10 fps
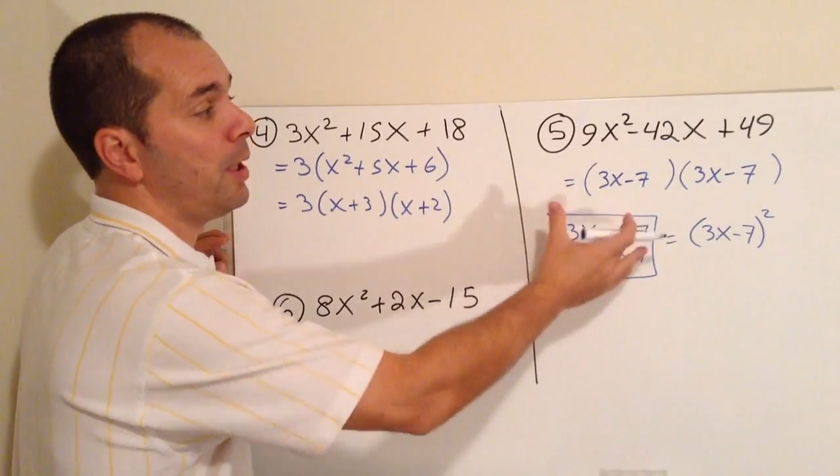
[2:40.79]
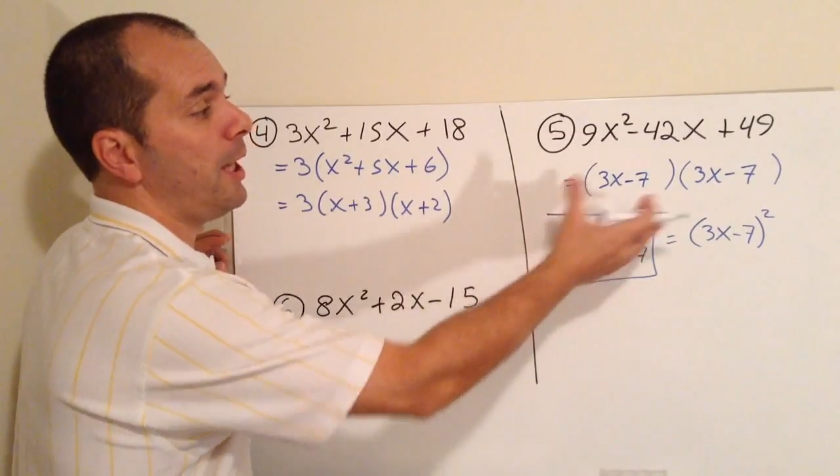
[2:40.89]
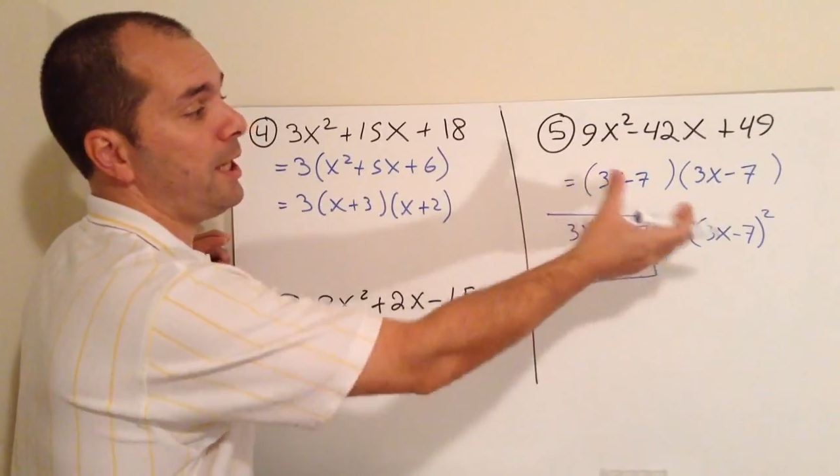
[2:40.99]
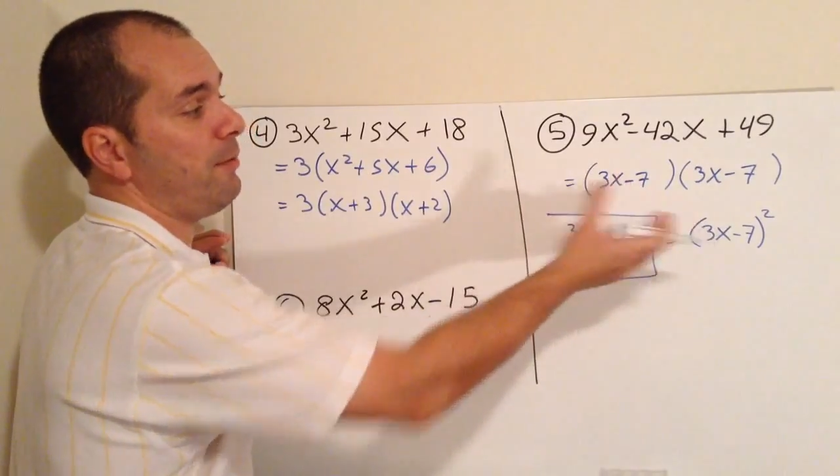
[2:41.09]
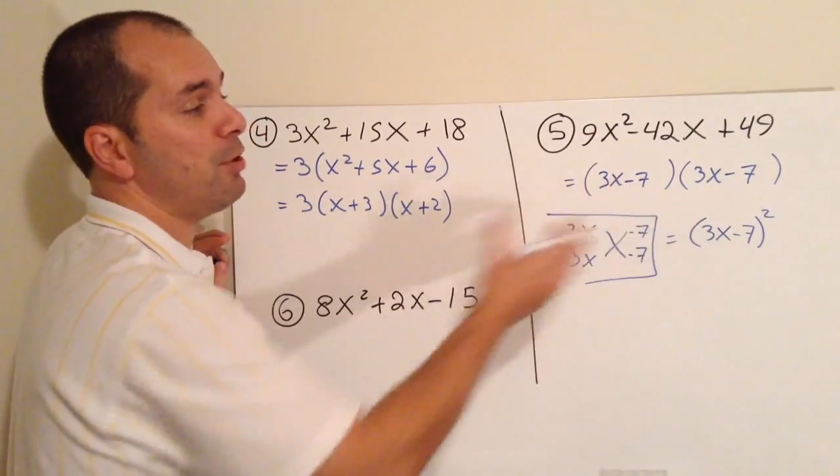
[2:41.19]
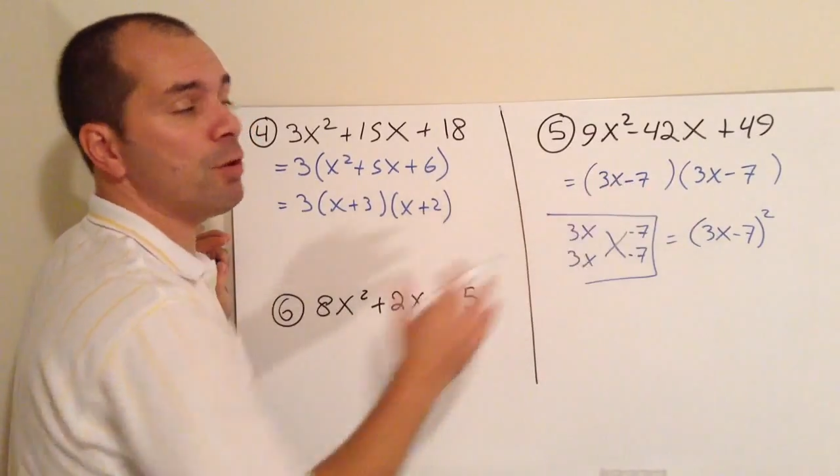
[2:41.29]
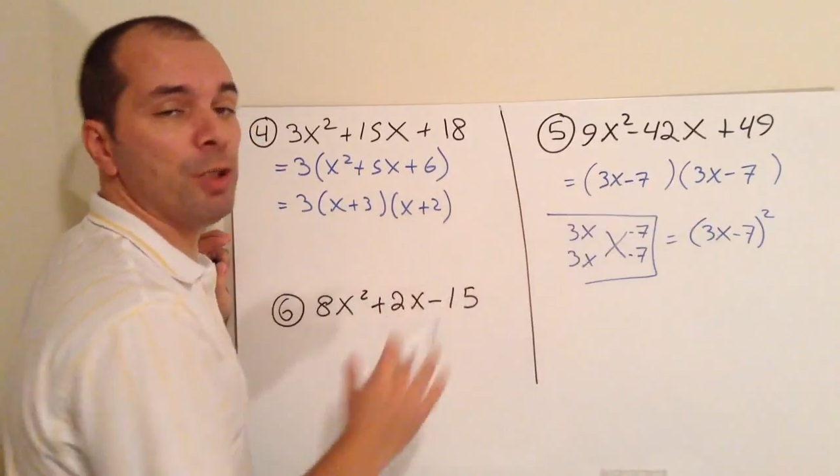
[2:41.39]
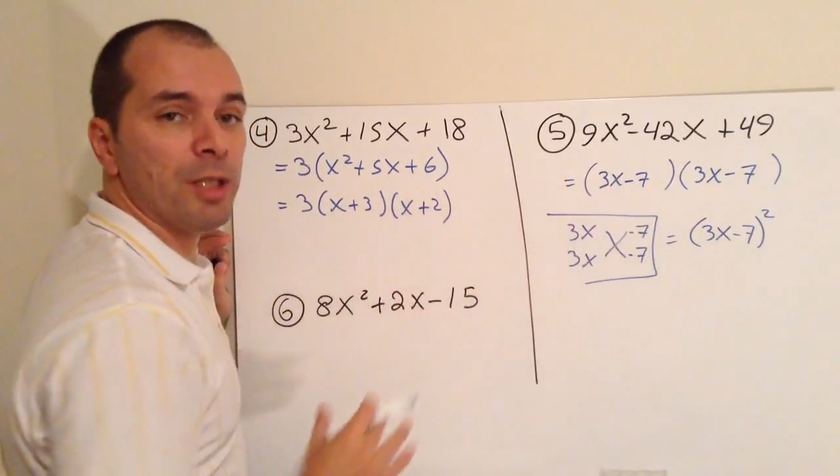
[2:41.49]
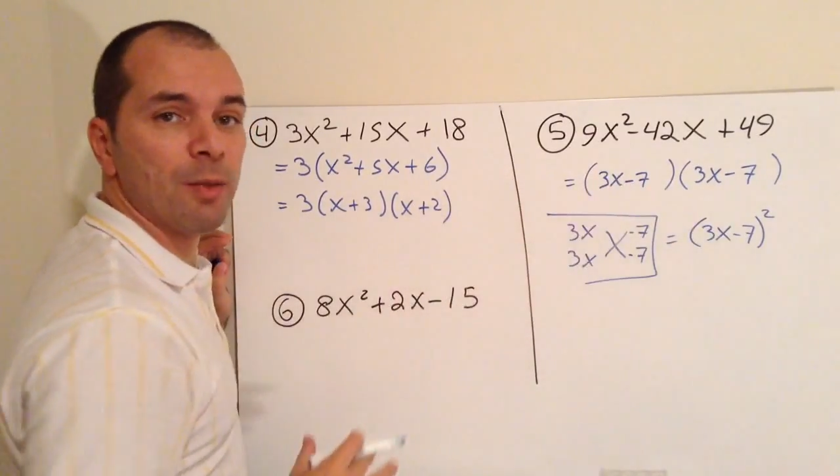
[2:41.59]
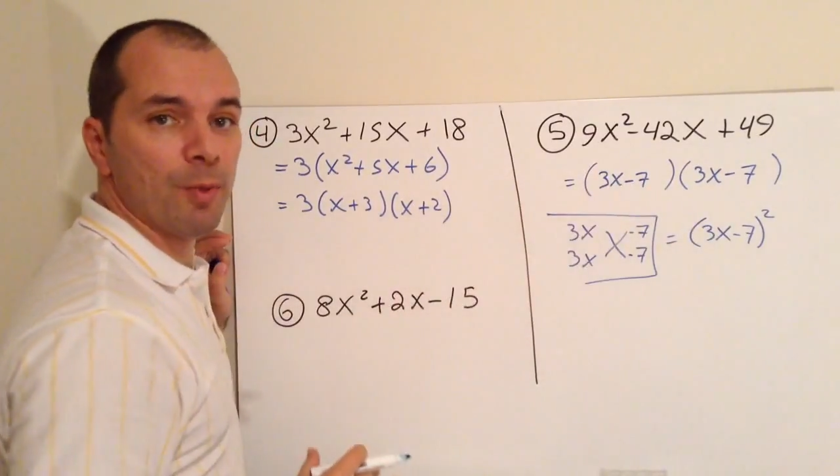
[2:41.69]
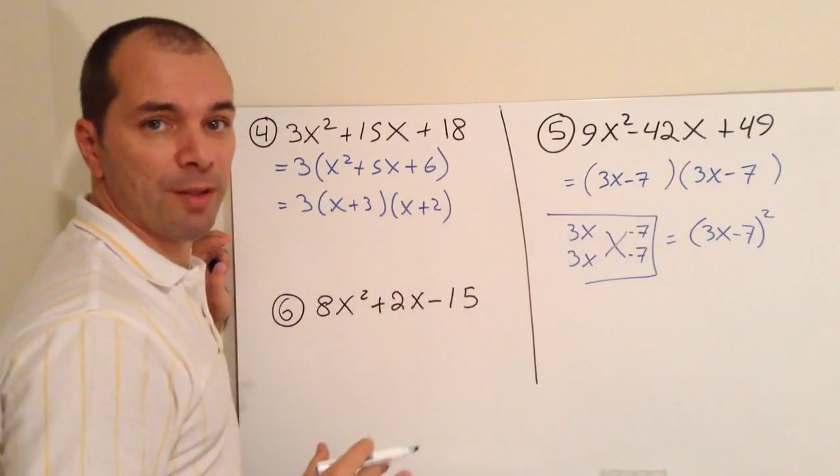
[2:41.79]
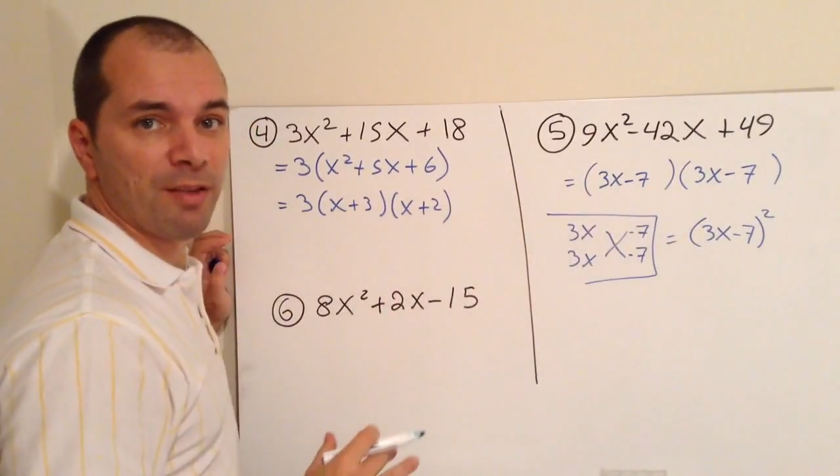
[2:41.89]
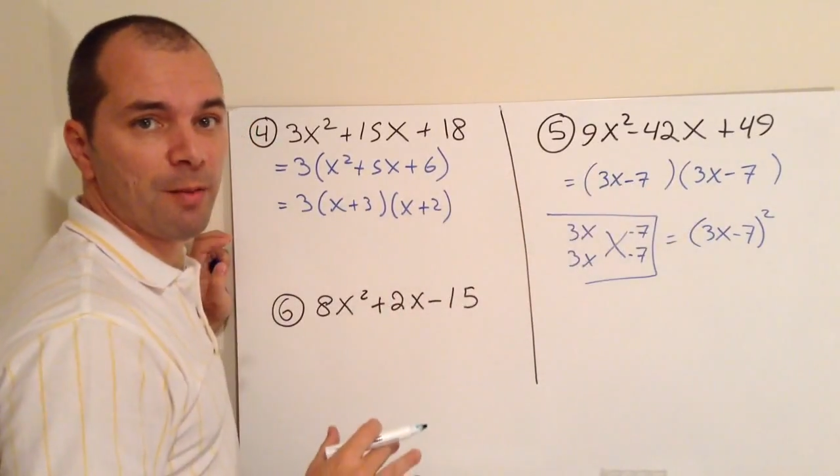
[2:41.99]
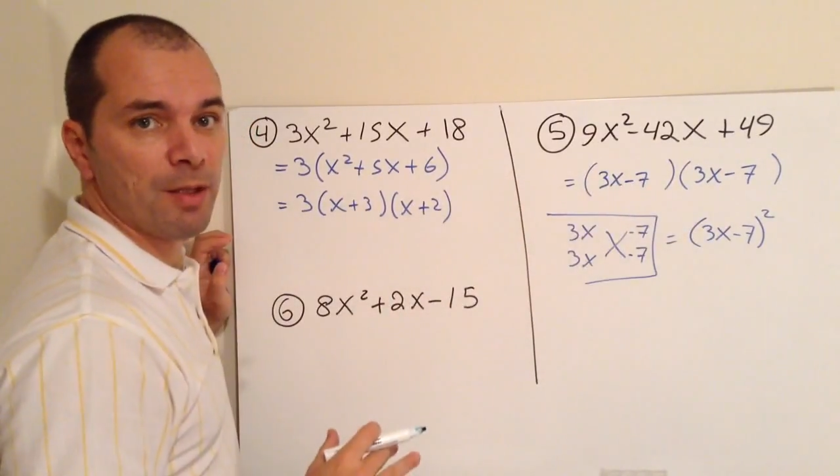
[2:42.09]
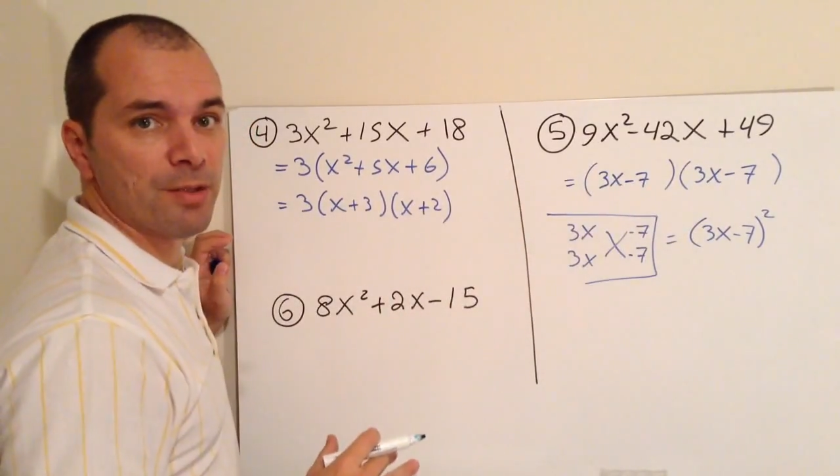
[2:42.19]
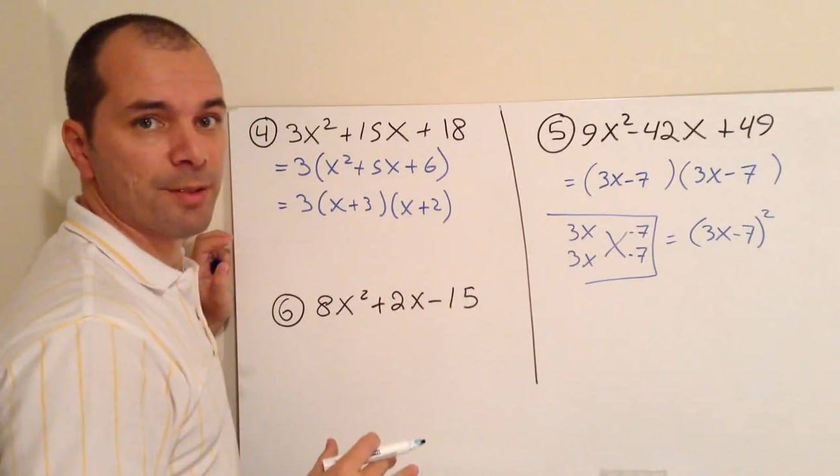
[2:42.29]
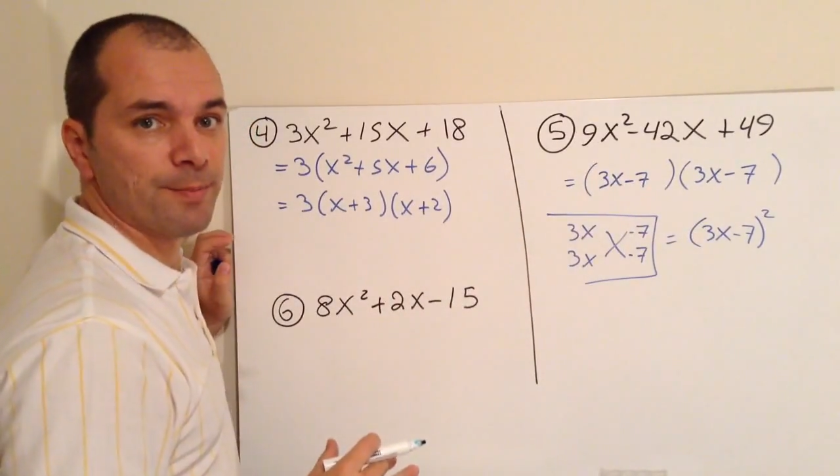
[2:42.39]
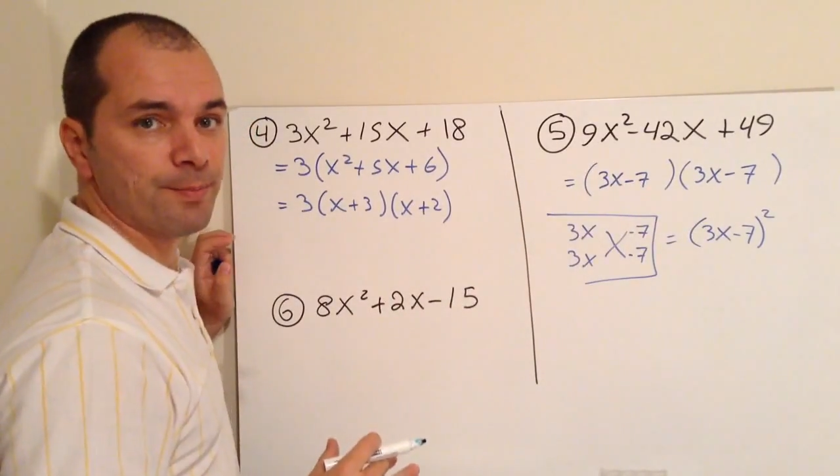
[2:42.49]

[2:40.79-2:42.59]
and eventually end up with the same answer.